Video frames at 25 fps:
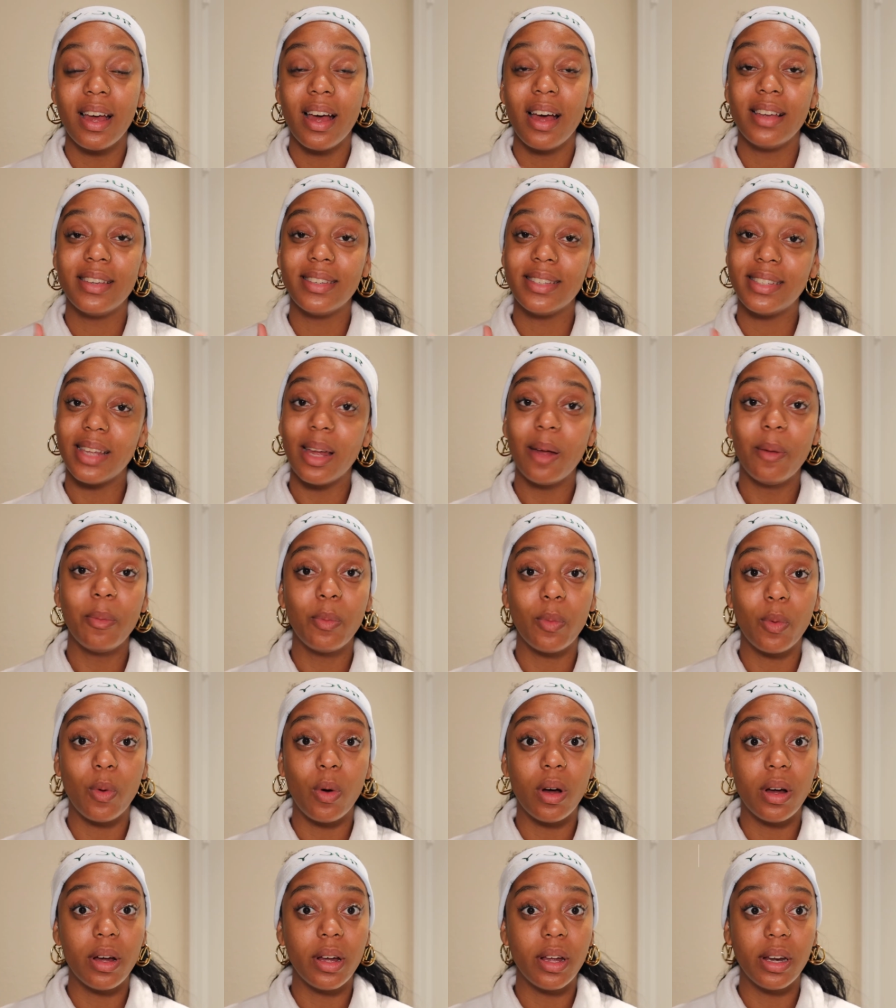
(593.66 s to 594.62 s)
Step
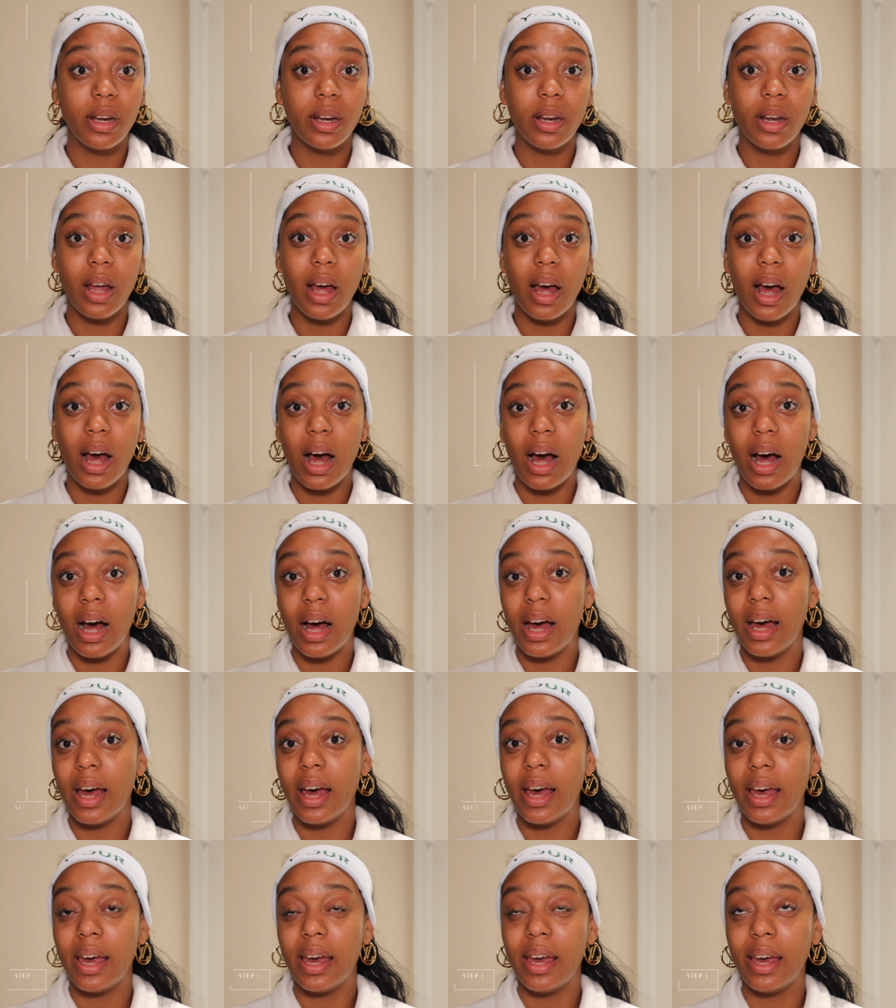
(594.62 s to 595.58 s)
1,
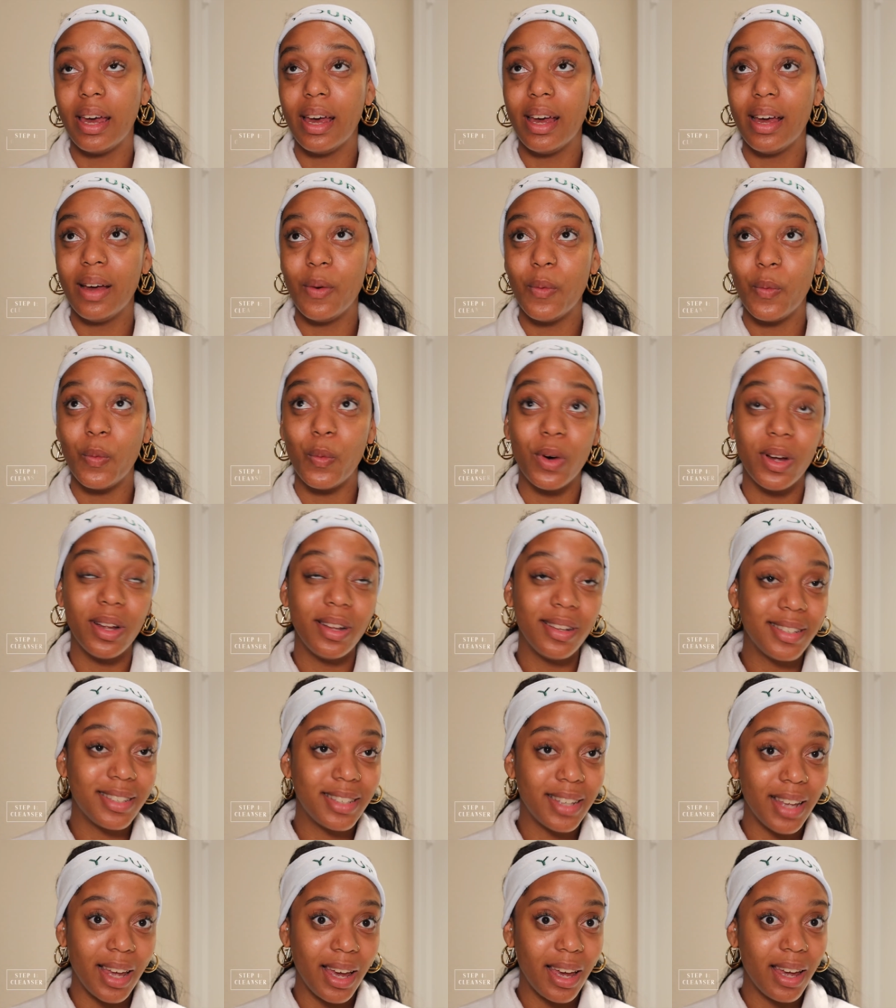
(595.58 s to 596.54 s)
I will
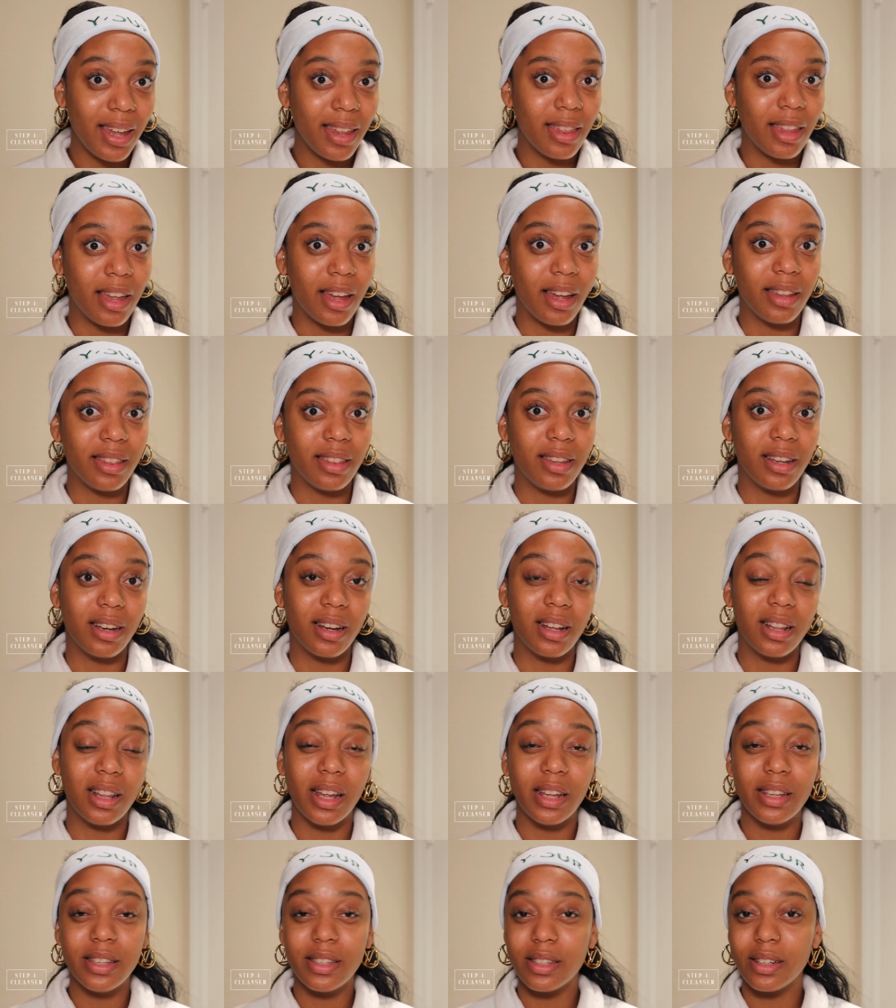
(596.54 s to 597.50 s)
say that the
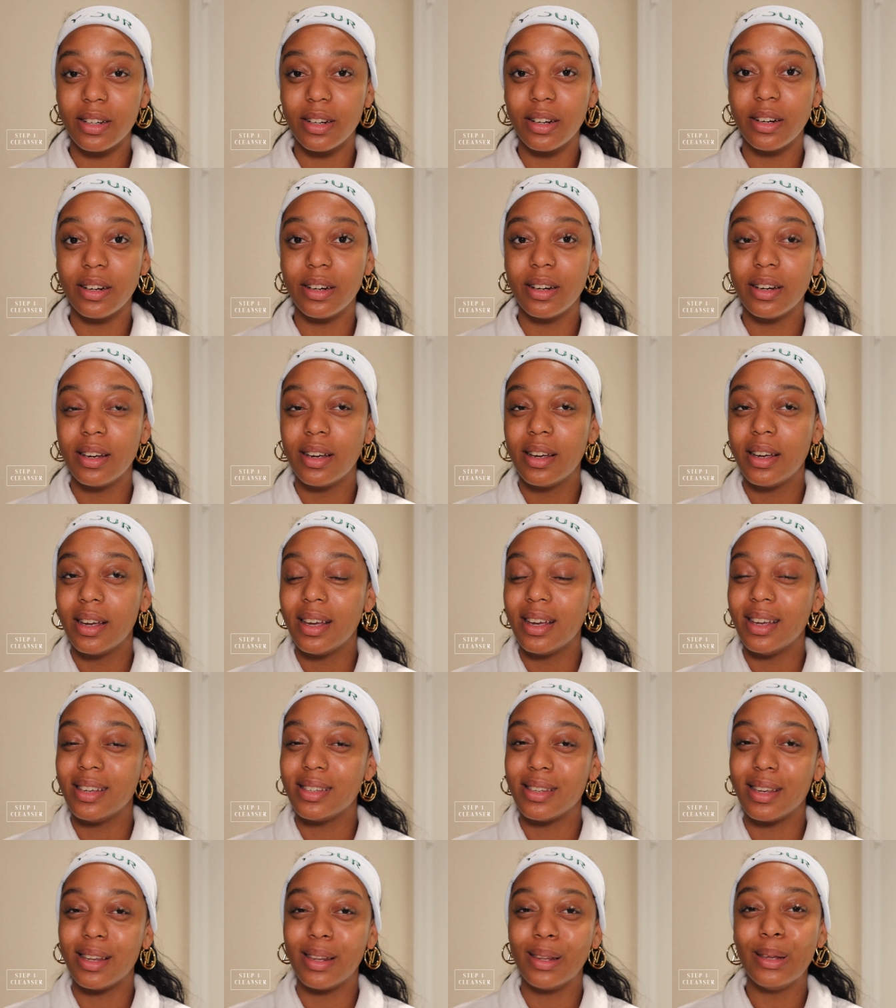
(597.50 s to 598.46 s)
cleanser
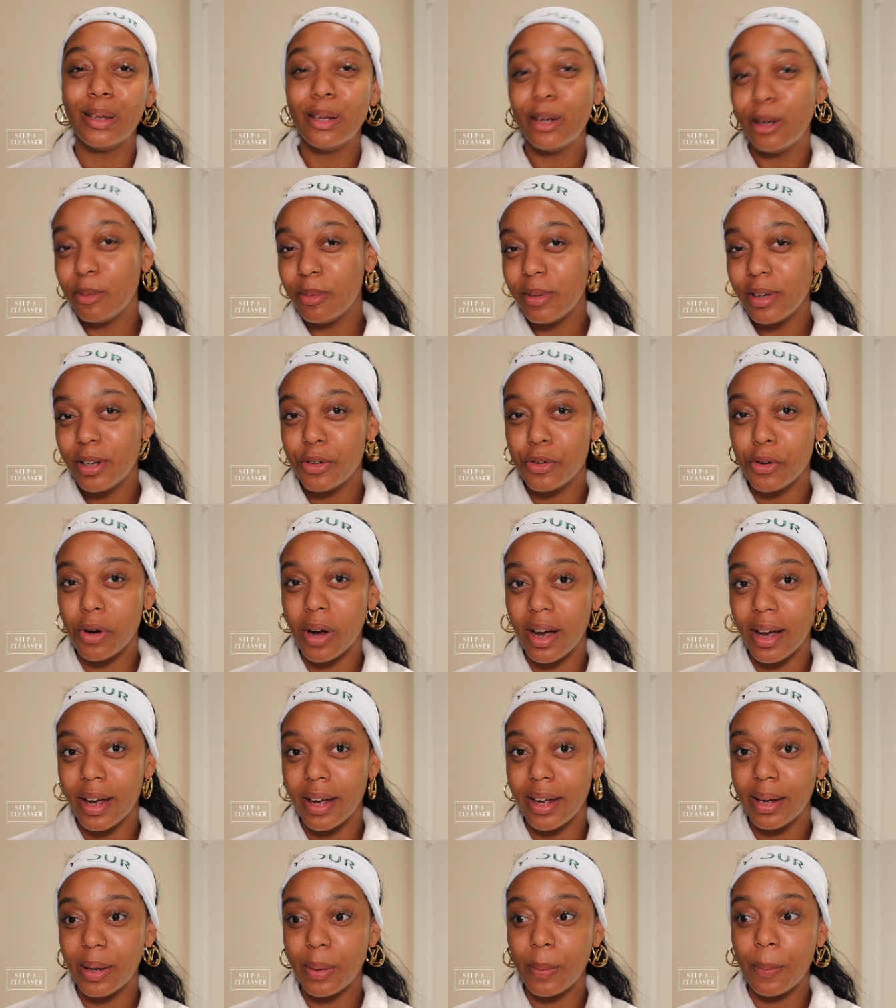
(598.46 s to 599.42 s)
is a little bit
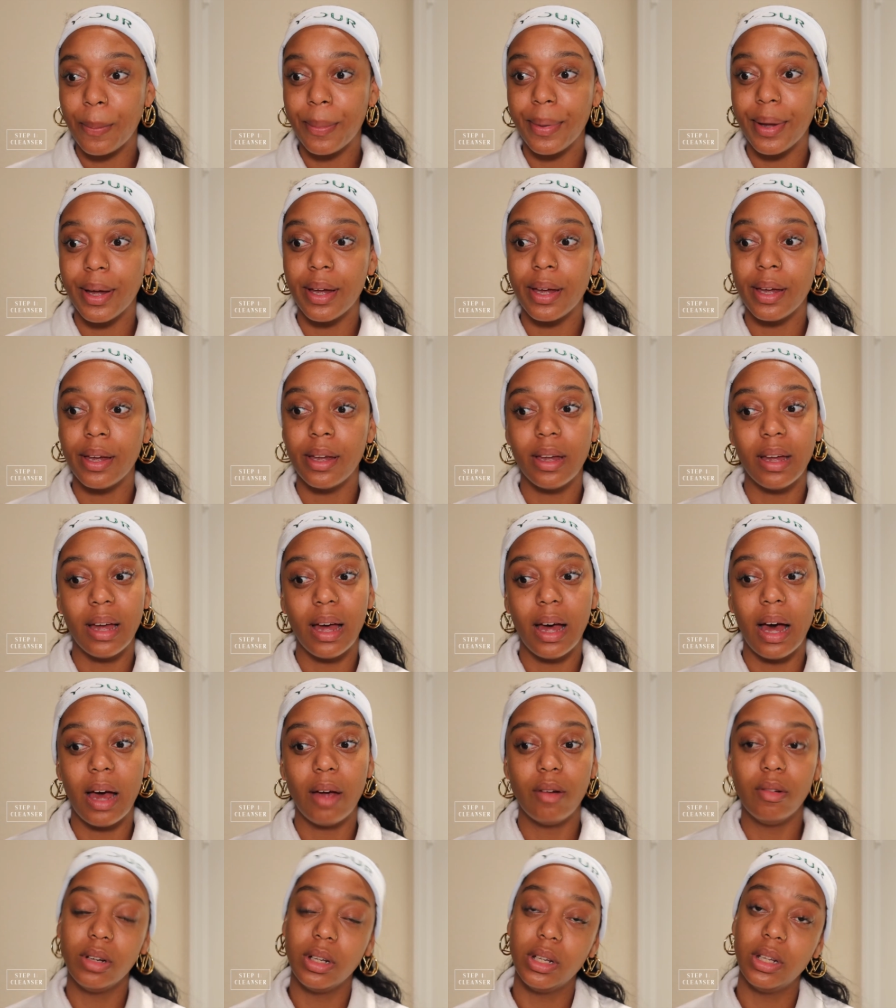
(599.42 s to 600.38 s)
drying, but
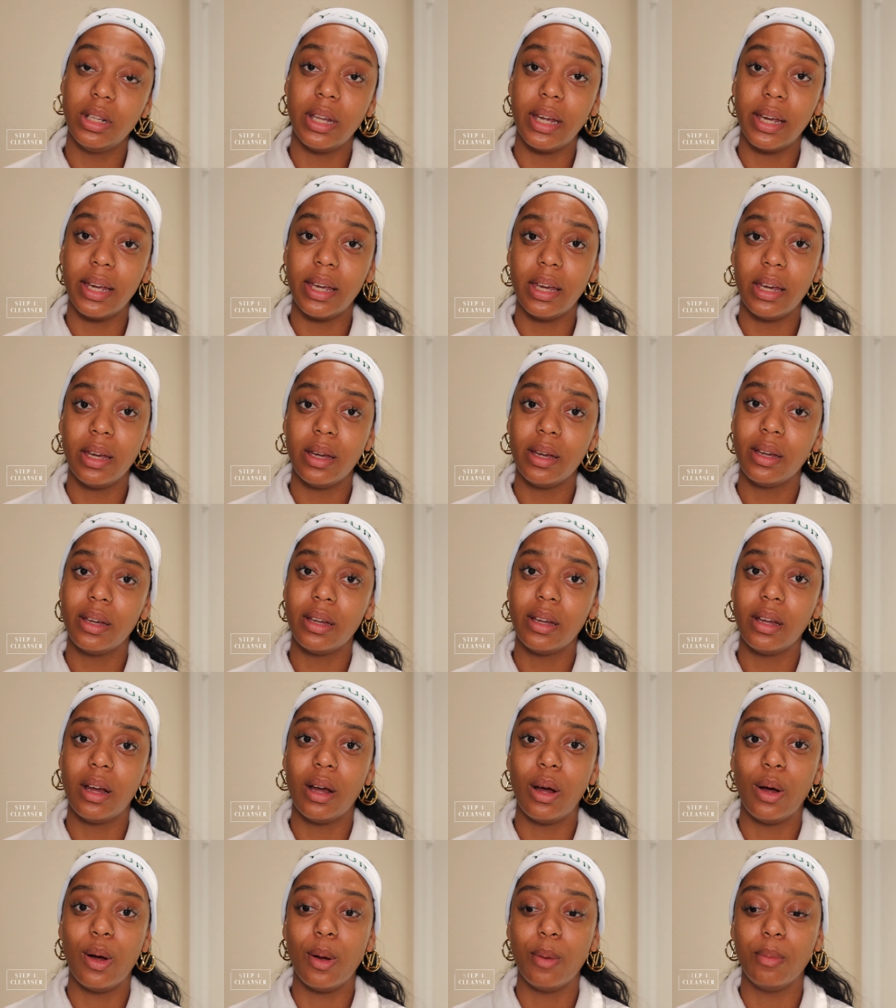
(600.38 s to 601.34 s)
I really like it
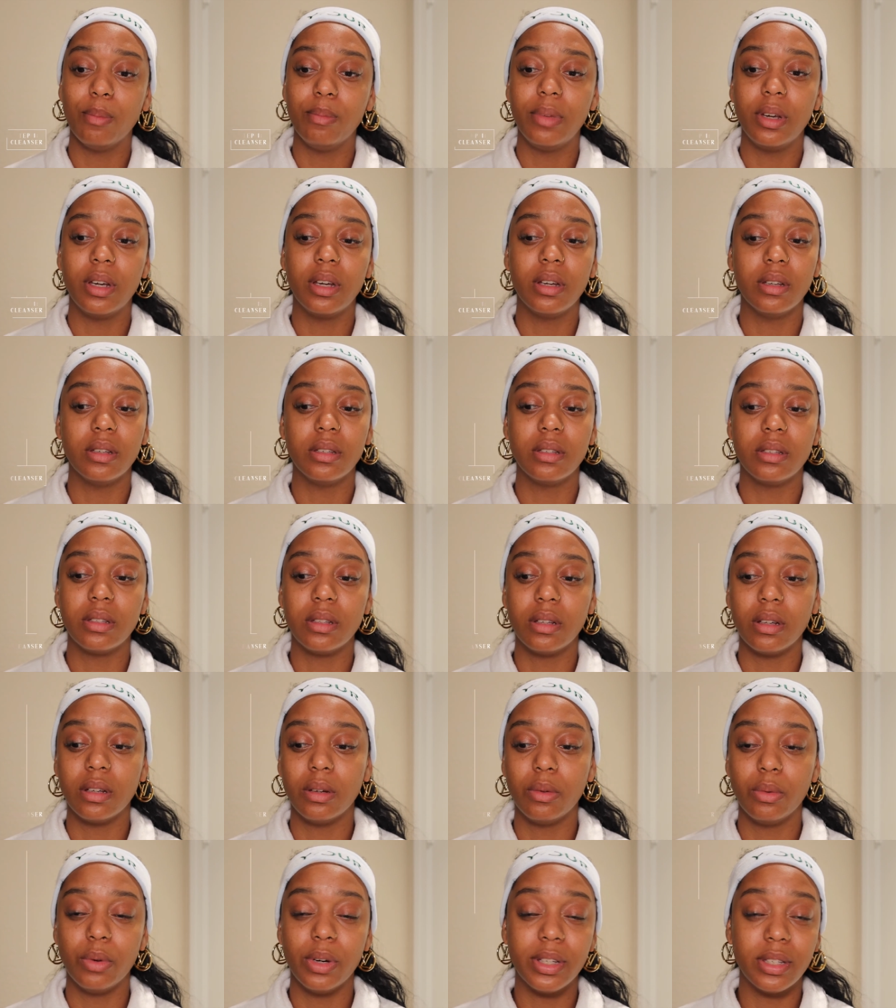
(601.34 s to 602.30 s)
because
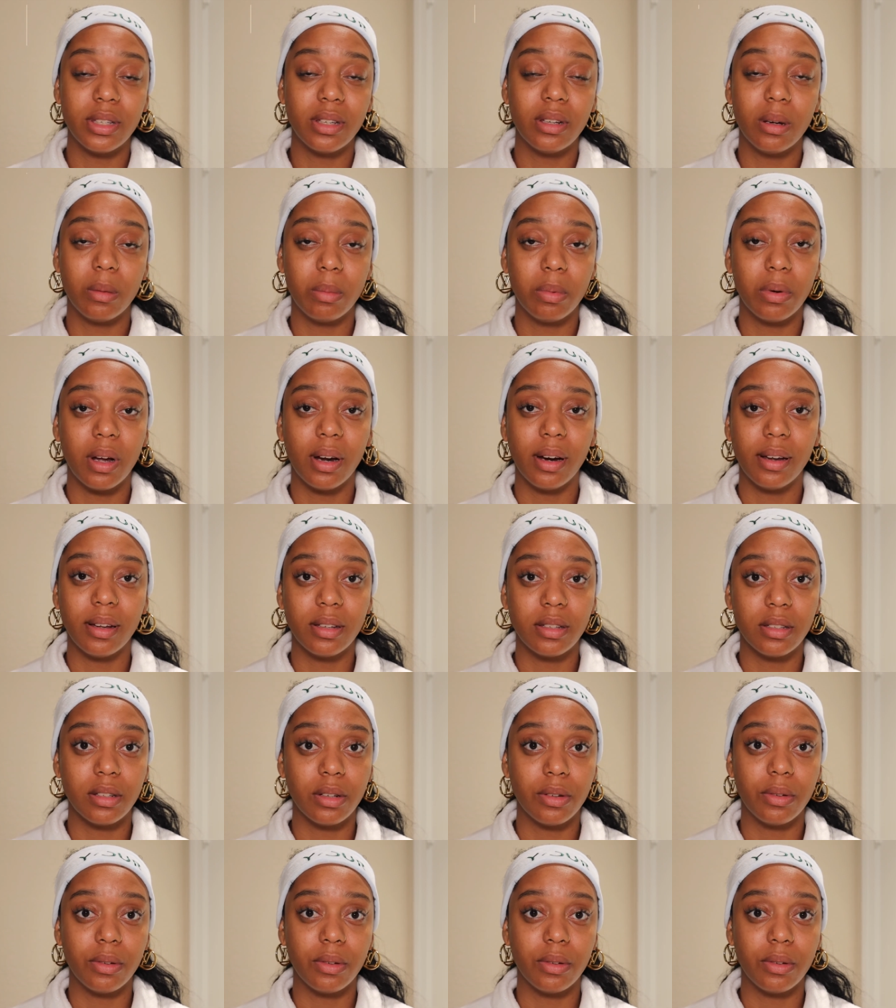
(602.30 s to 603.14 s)
the rest of the products are